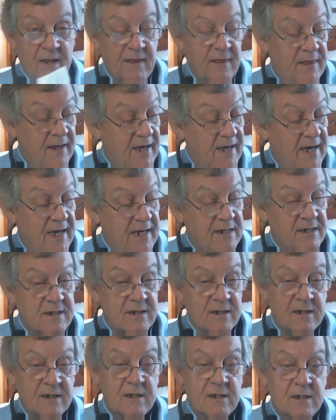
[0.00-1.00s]

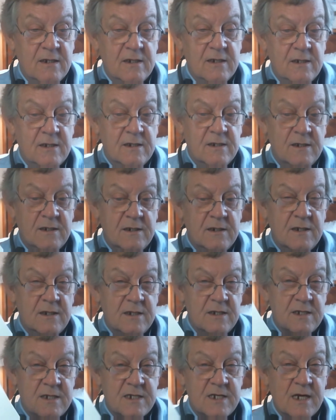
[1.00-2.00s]
That
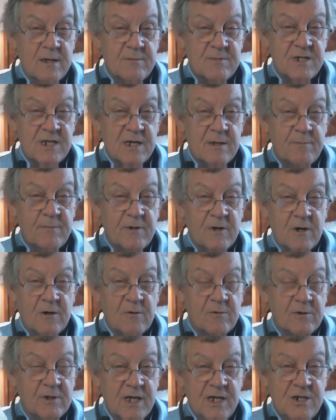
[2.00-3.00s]
sums up
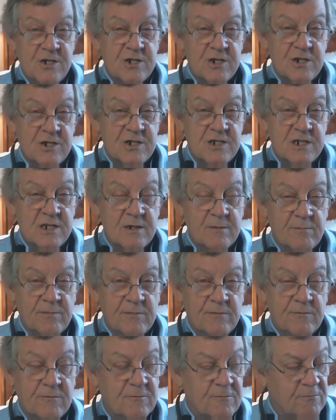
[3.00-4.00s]
our relationship
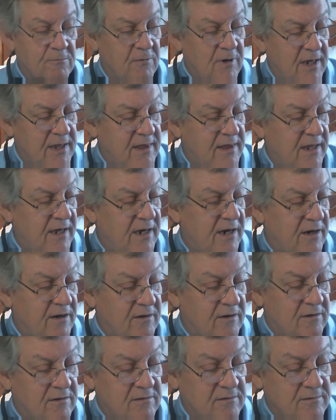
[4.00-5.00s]
right
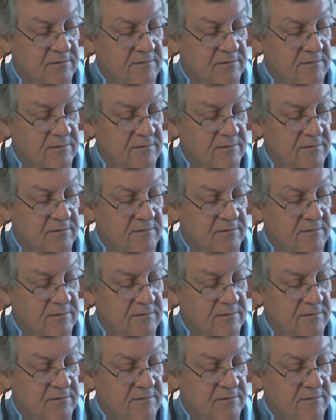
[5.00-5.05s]
there.